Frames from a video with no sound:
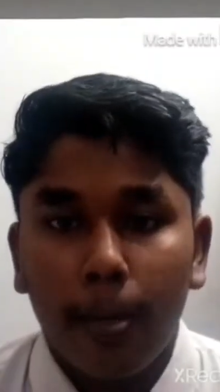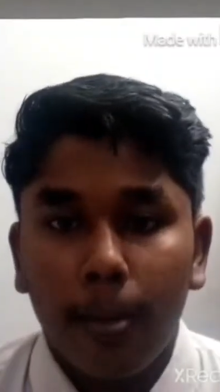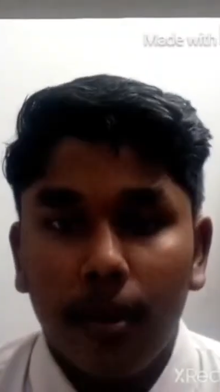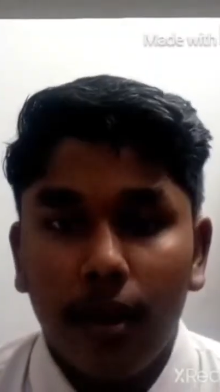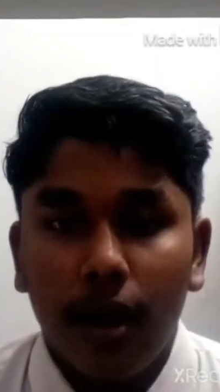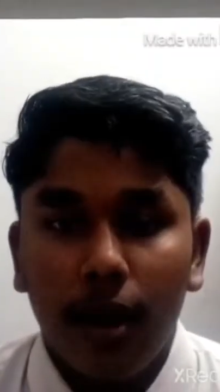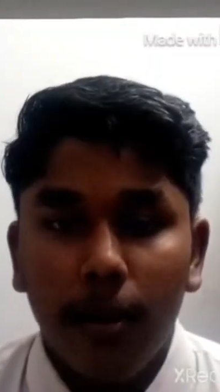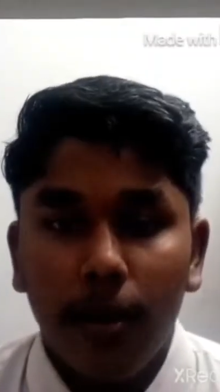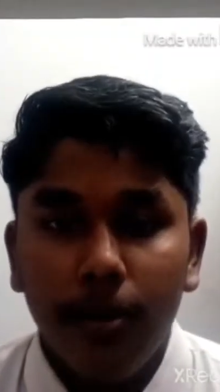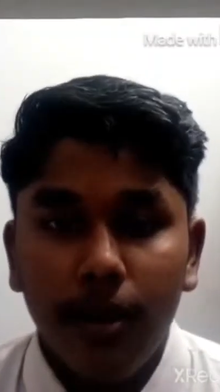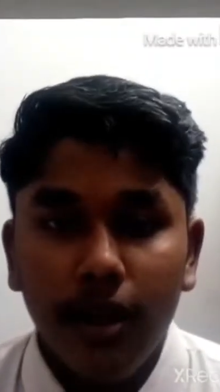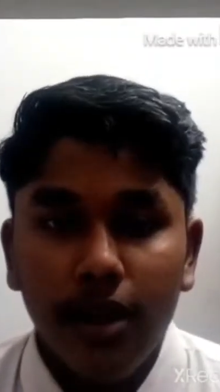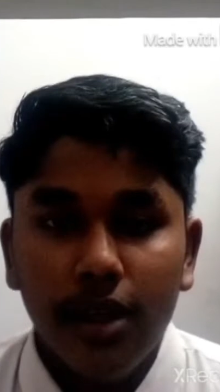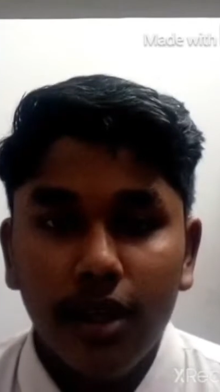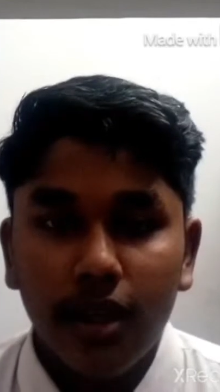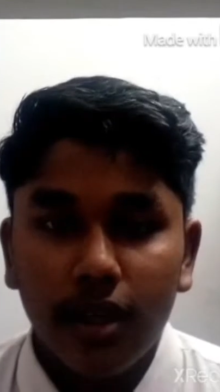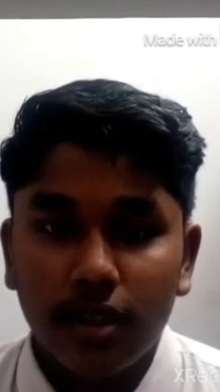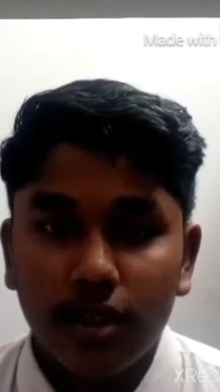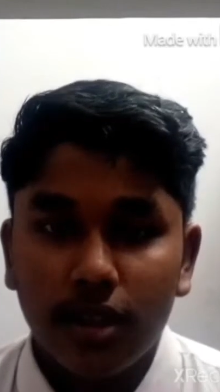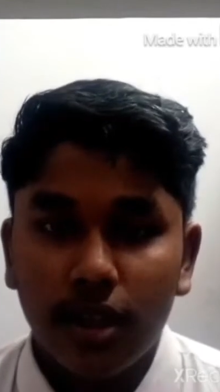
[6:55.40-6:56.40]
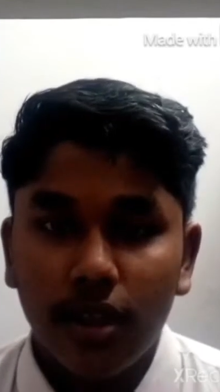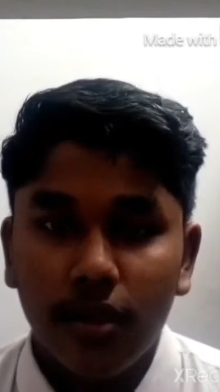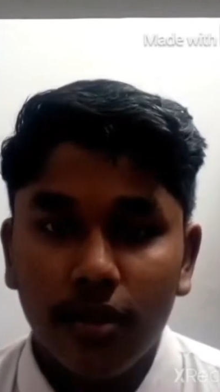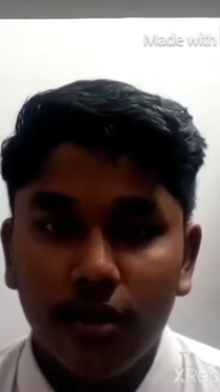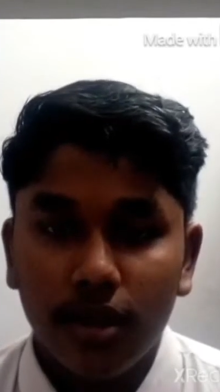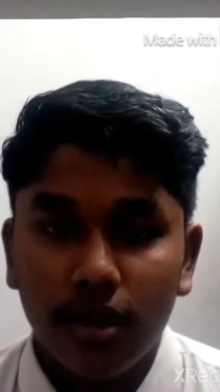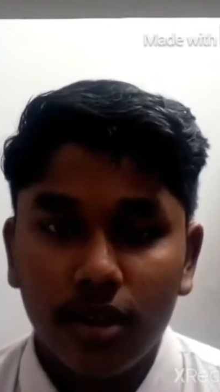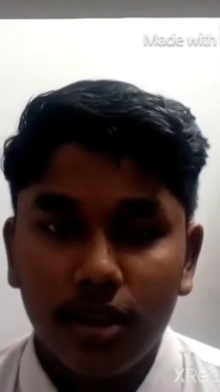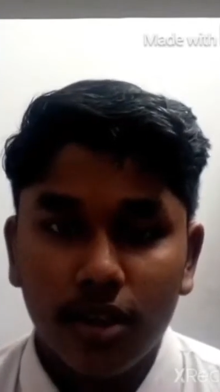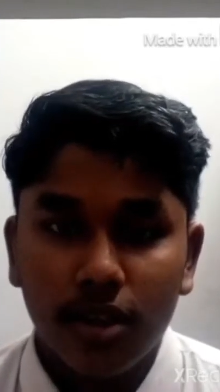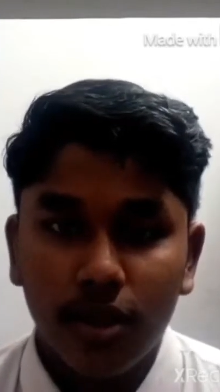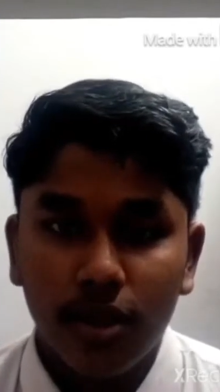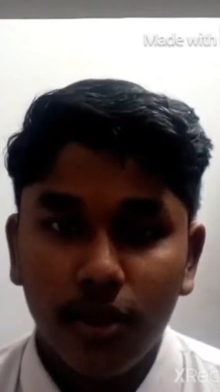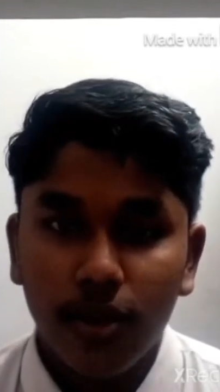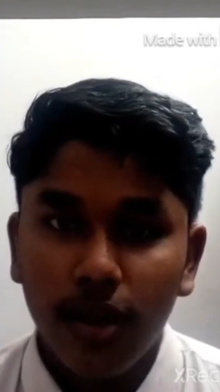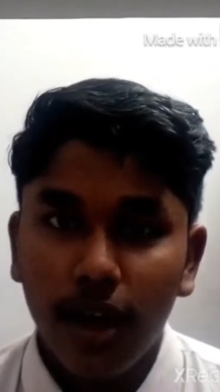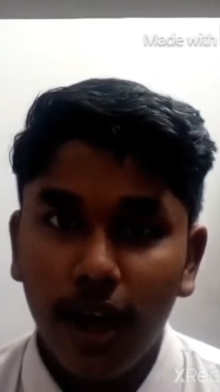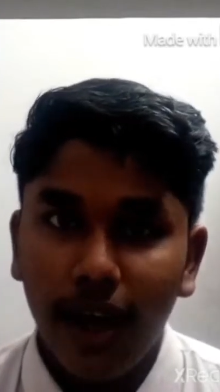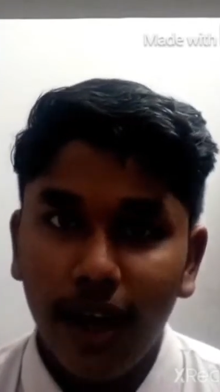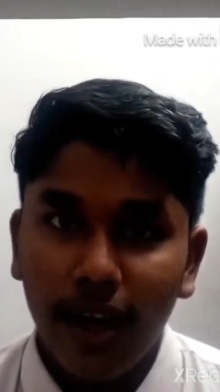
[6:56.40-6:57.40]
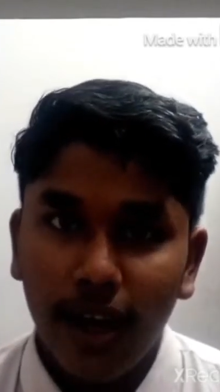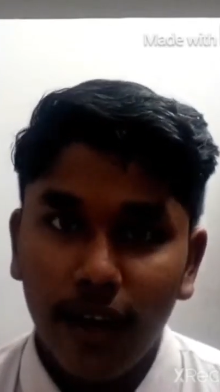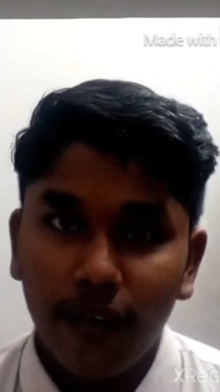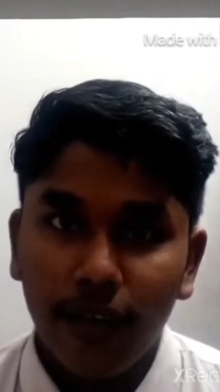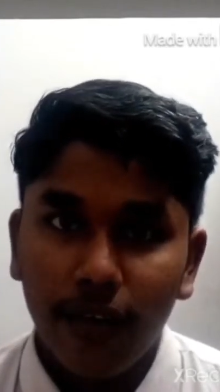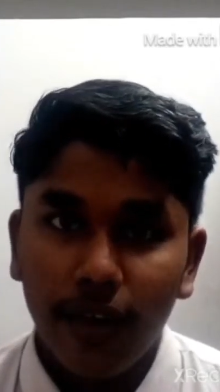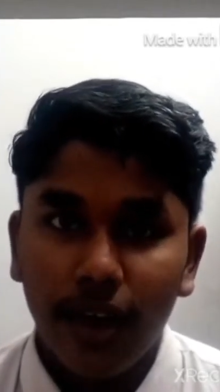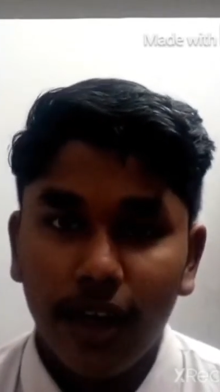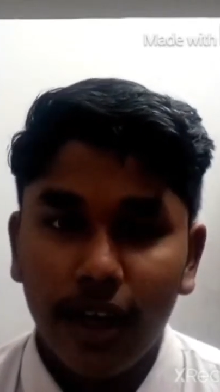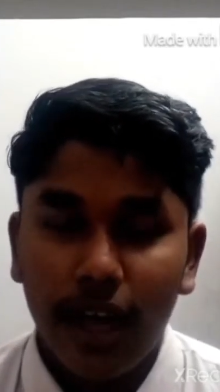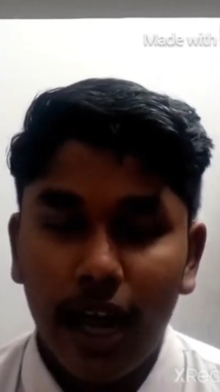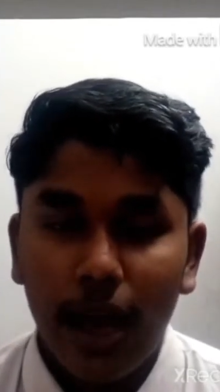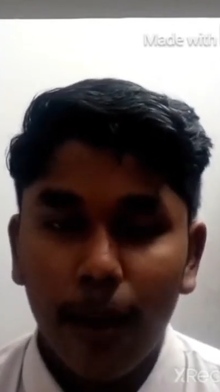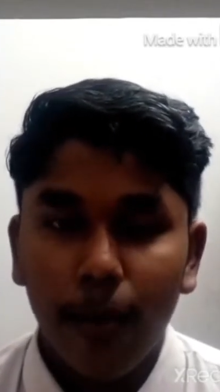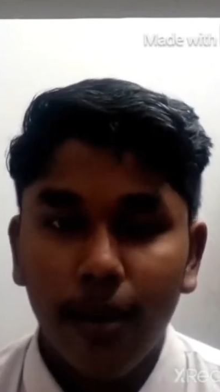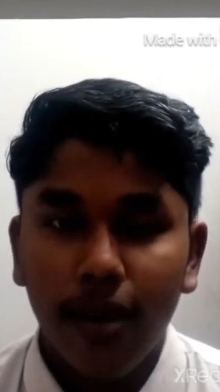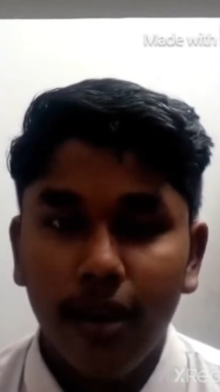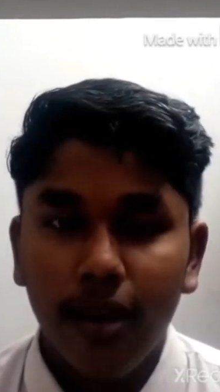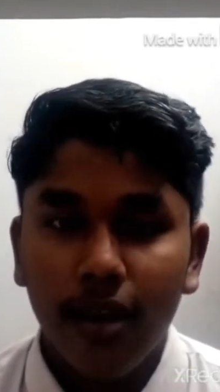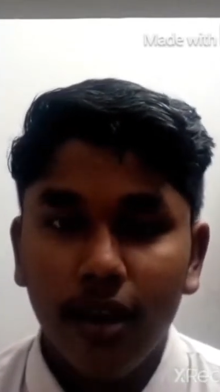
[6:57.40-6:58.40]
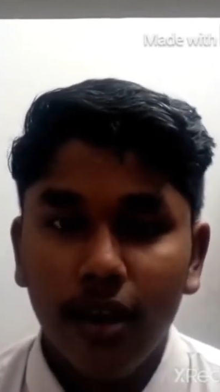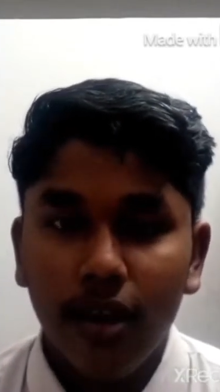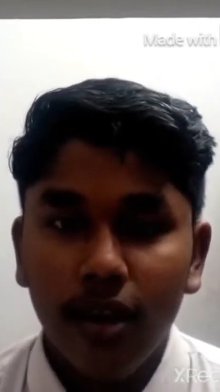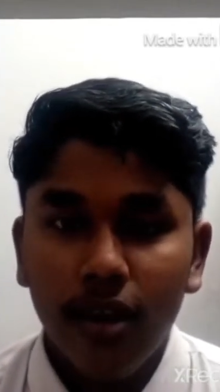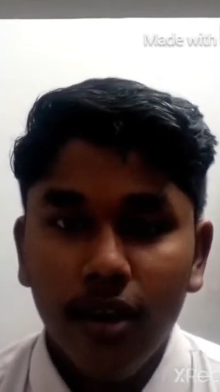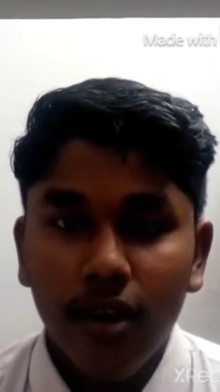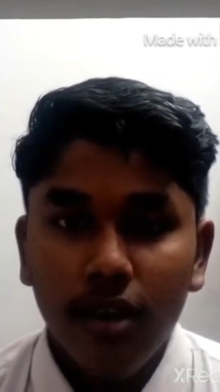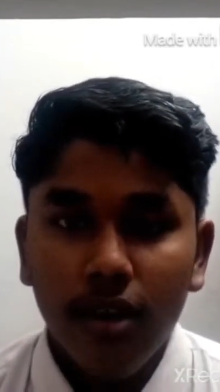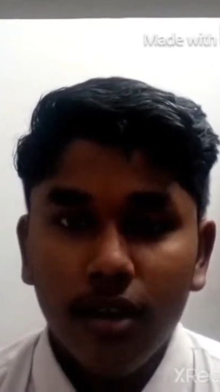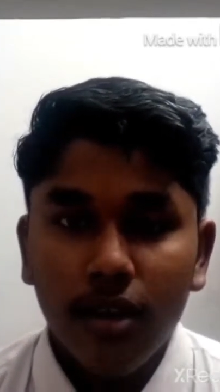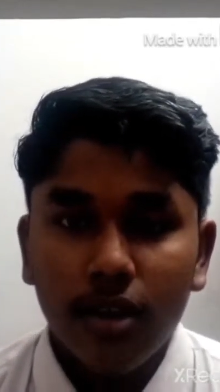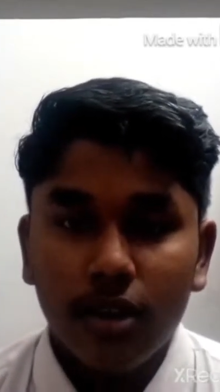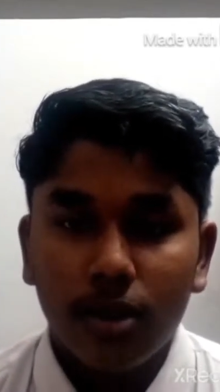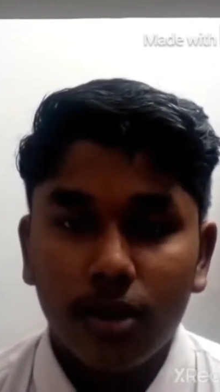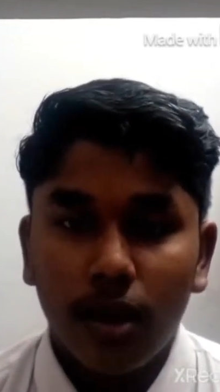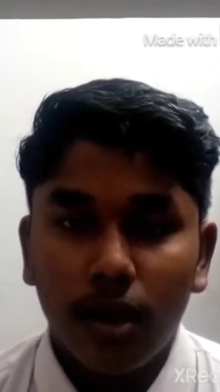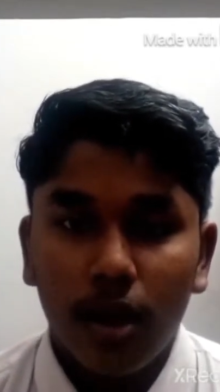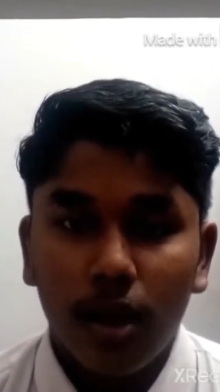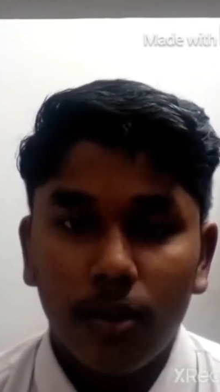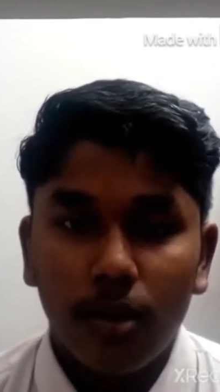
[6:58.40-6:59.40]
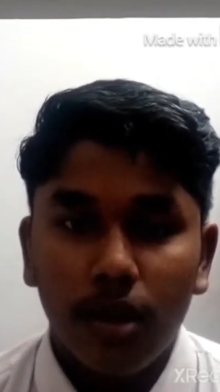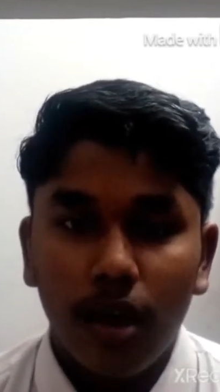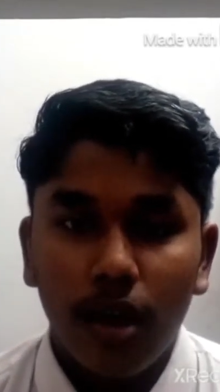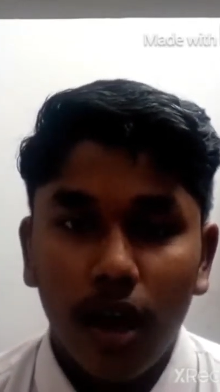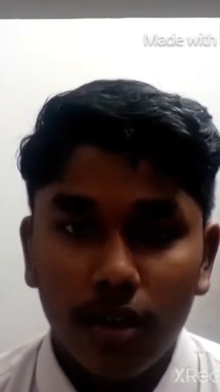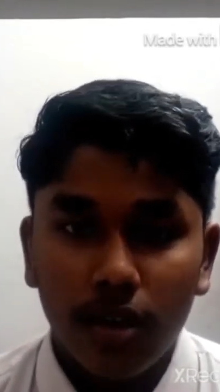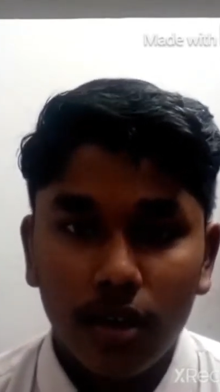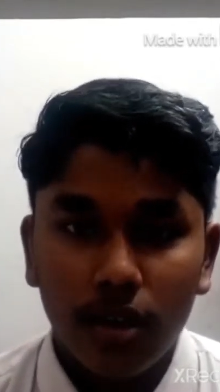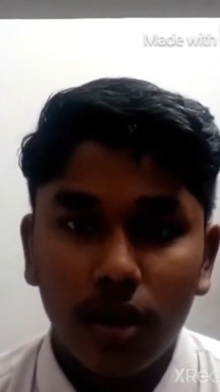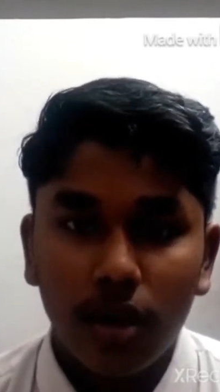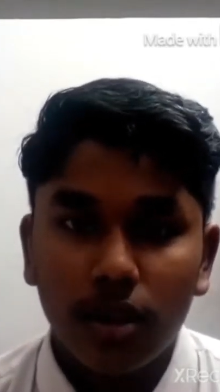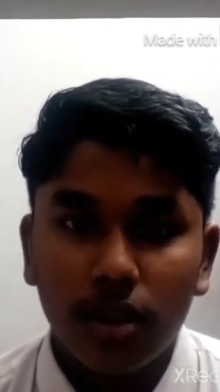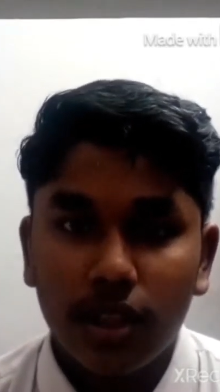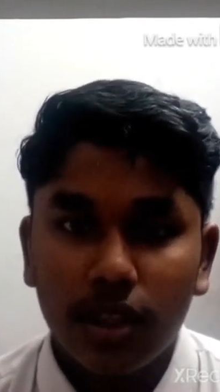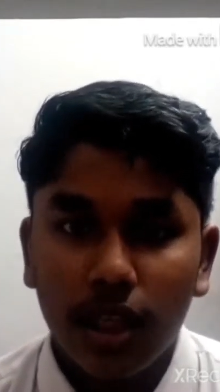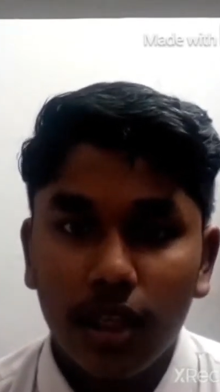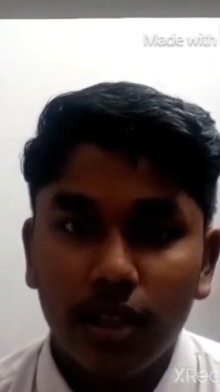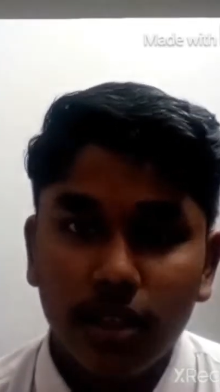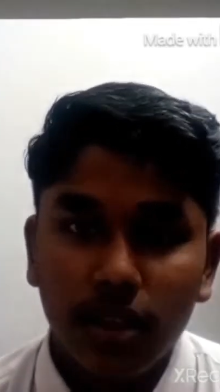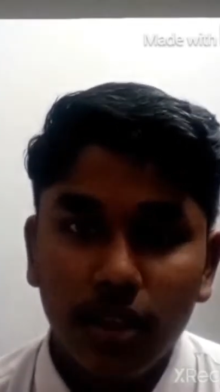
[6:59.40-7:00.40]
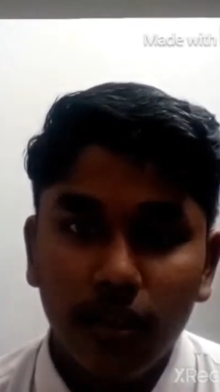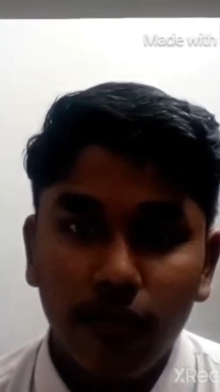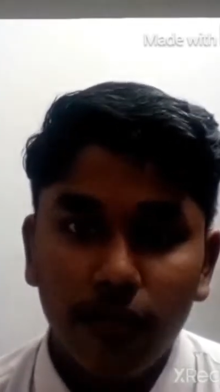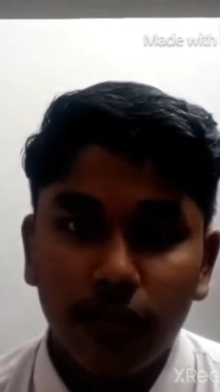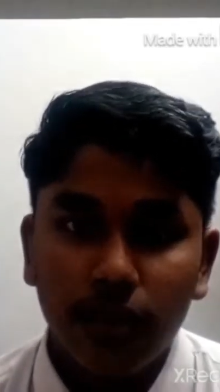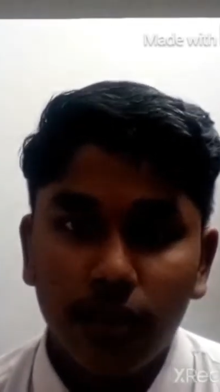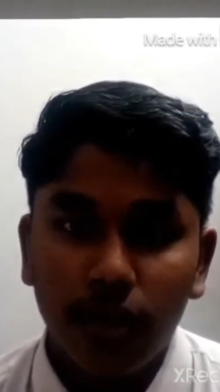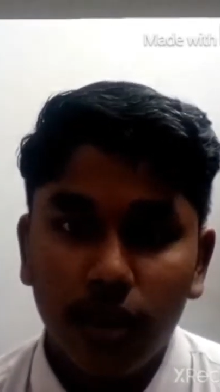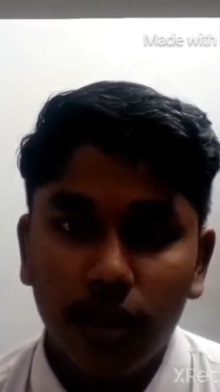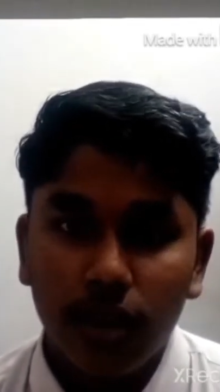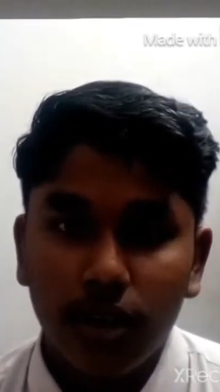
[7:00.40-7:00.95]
Updating ourselves is good and never-ending habit. So I would like to call Sansia for today's